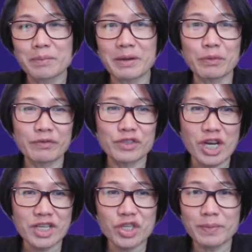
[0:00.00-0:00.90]
But with
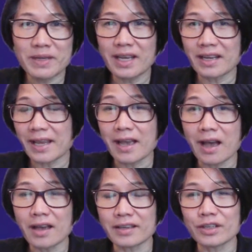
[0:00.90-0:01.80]
ChatGPT and
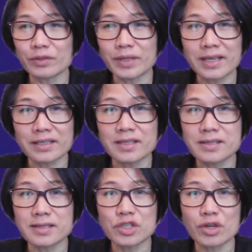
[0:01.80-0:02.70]
AI, they can
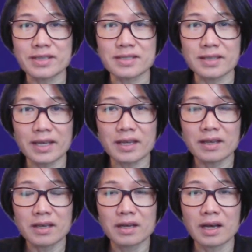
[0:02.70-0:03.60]
easily translate
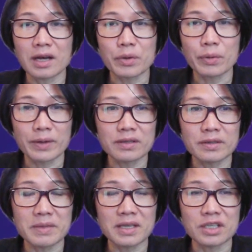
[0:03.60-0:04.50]
our
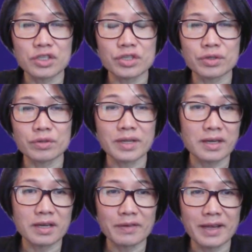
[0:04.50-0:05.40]
curriculum into the
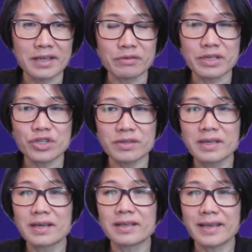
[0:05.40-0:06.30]
native language.
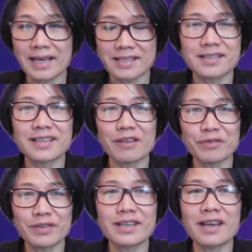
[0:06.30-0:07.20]
Yes,
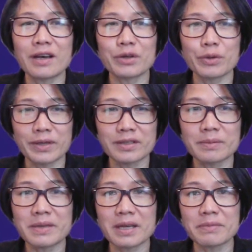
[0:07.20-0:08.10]
definitely our
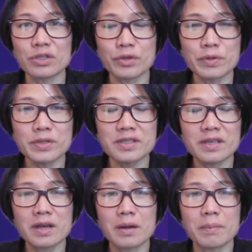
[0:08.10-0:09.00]
curriculum can be used
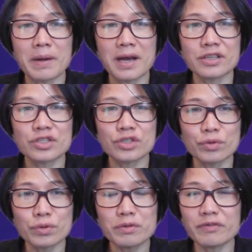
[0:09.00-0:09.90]
by
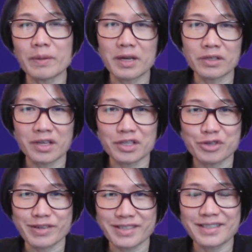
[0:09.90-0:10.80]
school from other
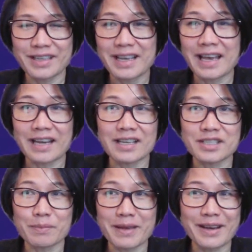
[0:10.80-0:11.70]
countries. And
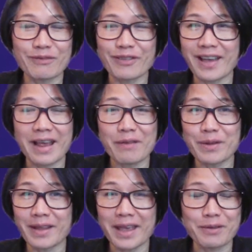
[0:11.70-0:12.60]
as a matter of fact,
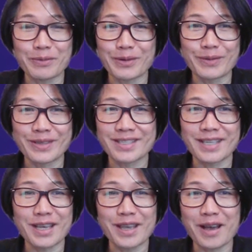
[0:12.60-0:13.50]
every day we
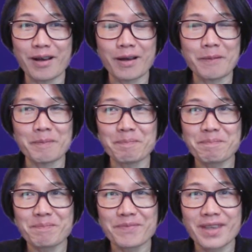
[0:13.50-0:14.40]
see
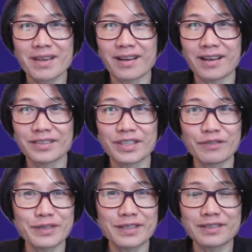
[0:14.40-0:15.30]

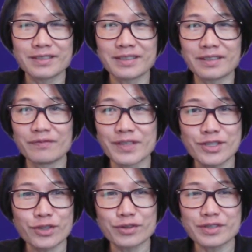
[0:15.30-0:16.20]
different
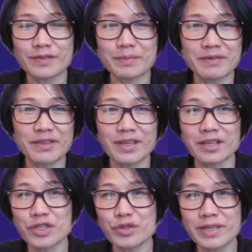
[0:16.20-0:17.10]
visitors from different
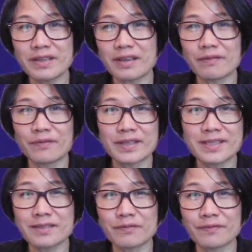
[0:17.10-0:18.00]
country
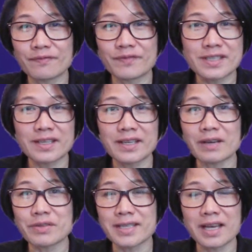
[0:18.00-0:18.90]
visiting
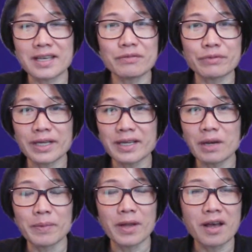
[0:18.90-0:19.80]
our site, reading
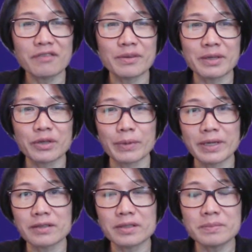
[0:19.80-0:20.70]
our blog on my
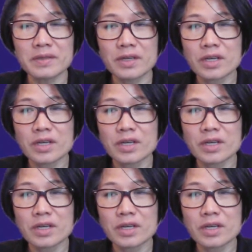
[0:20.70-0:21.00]
curriculum.